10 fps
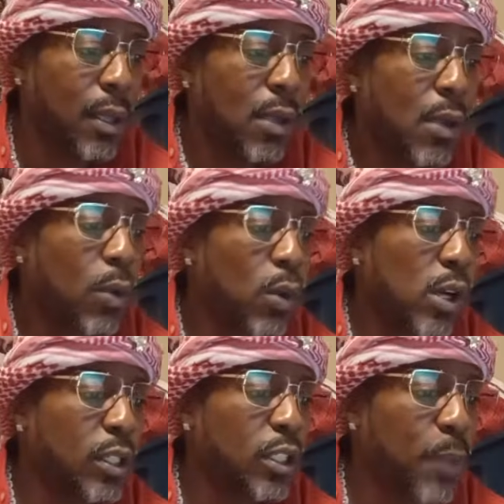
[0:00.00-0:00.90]

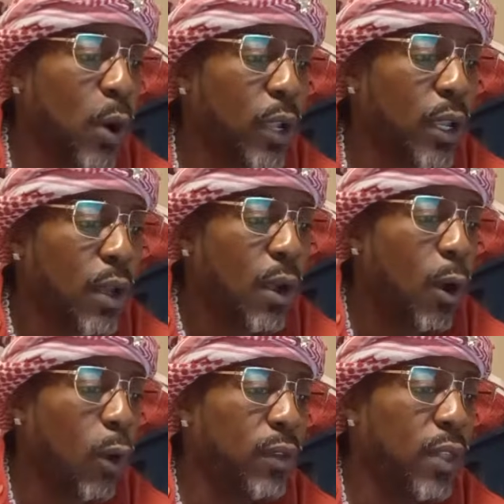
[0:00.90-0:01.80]
Words spoken
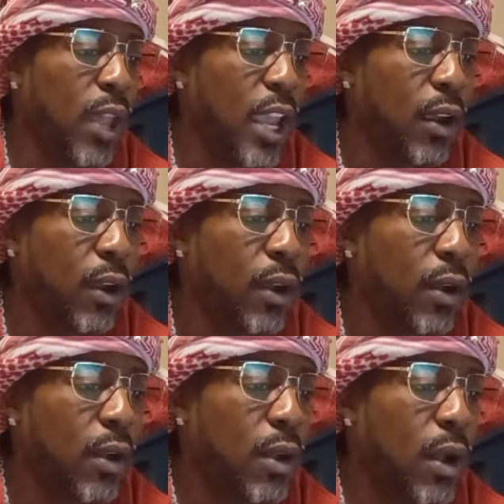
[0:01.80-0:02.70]
over the air
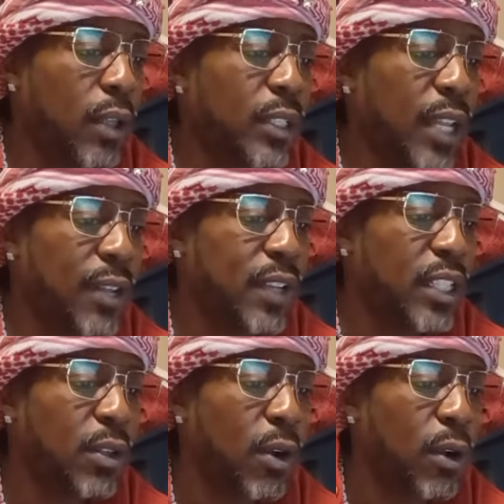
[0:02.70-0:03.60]
on
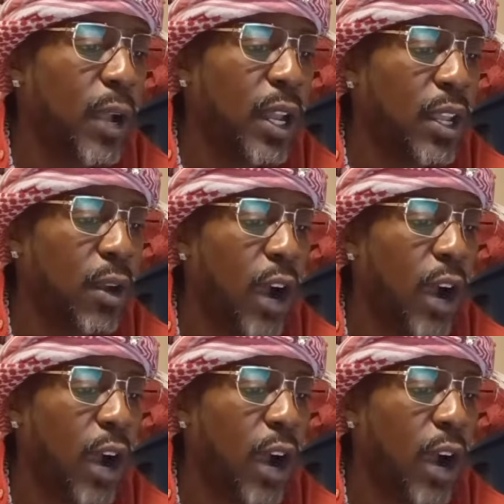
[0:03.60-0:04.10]
television or radio are